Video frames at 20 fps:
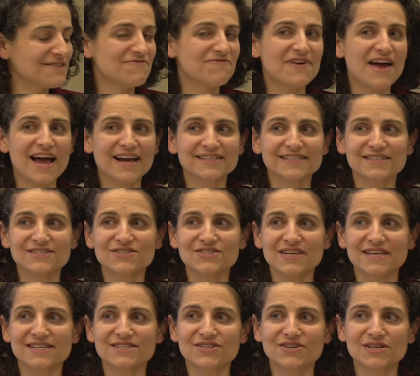In fact,
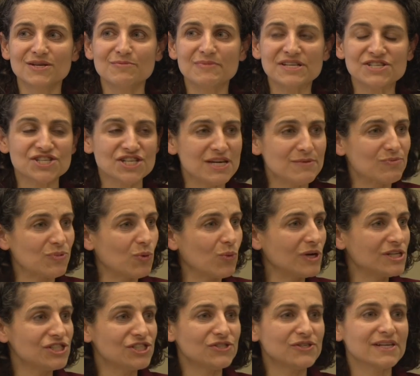it's going to be cheaper.
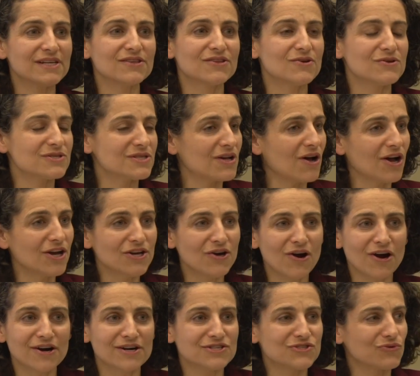Once you get those, all you
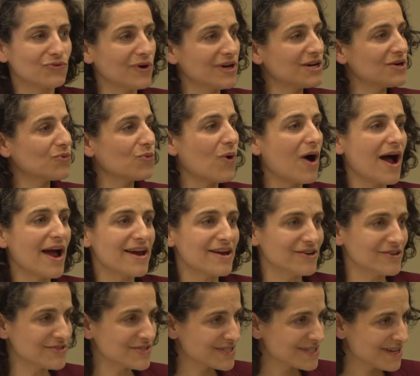are is running
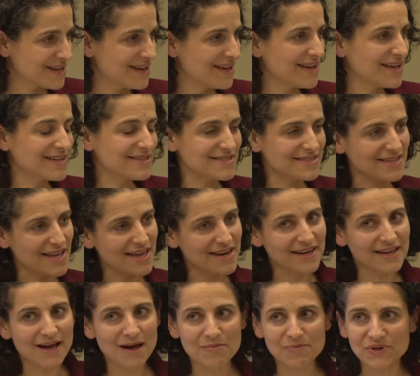wires and
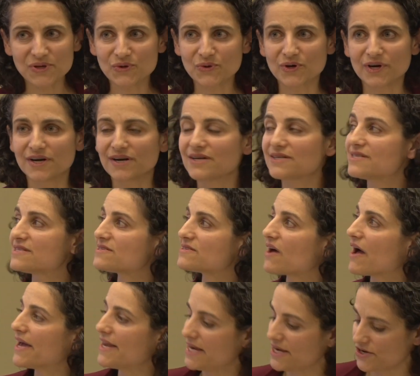setting up
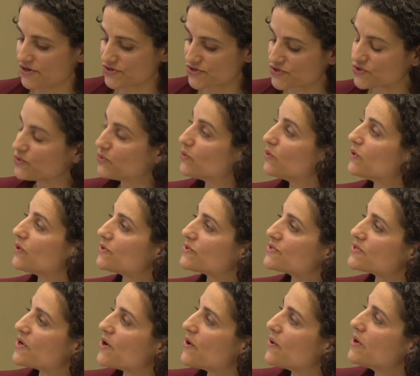designing your school.
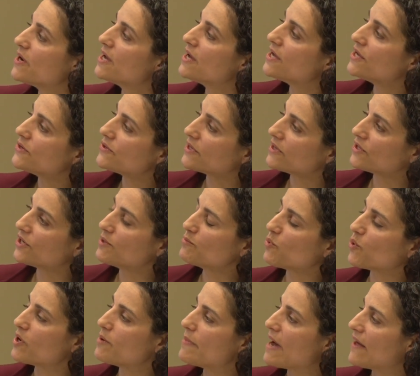So you can learn
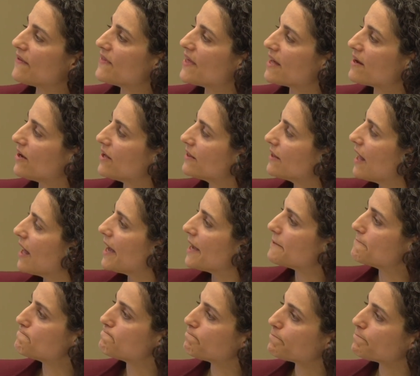more about that online.